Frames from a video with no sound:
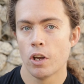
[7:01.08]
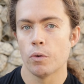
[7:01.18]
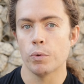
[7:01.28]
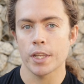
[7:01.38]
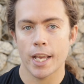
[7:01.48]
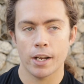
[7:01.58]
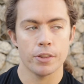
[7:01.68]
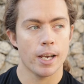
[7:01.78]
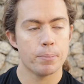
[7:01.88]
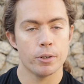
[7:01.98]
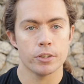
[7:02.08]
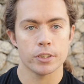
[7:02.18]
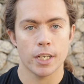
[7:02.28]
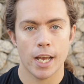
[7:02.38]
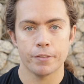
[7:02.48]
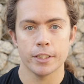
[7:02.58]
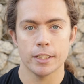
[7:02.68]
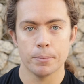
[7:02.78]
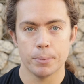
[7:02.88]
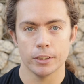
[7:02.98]
without that person having
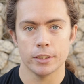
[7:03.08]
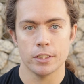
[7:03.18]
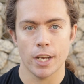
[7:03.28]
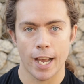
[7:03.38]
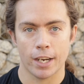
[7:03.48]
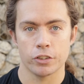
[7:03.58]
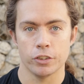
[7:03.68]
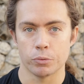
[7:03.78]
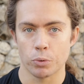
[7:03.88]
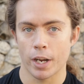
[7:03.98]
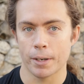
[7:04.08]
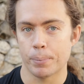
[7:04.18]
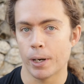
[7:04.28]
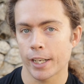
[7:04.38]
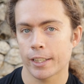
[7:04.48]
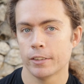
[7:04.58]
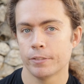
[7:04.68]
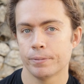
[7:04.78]
the ability to actually ride a bike.